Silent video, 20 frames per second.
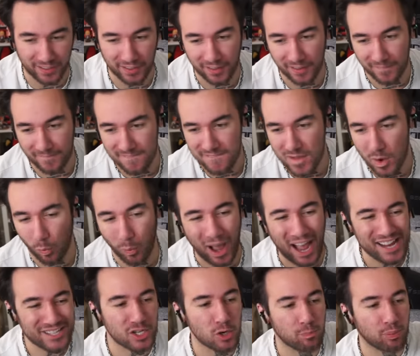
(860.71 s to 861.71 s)

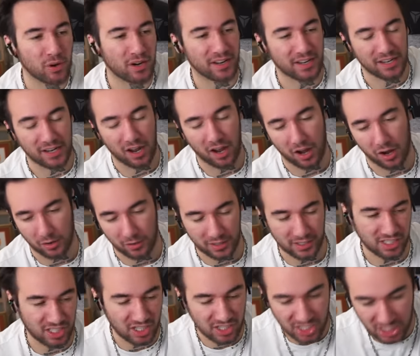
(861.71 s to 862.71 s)
Why'd you put it? Oh,
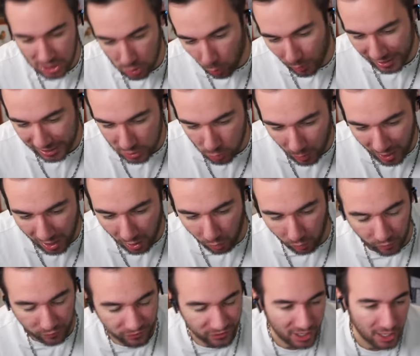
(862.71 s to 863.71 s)
it's because it's
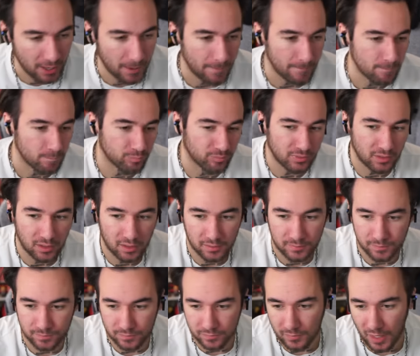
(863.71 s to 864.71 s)

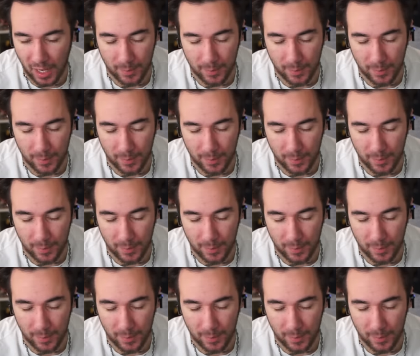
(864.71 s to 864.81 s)
2012.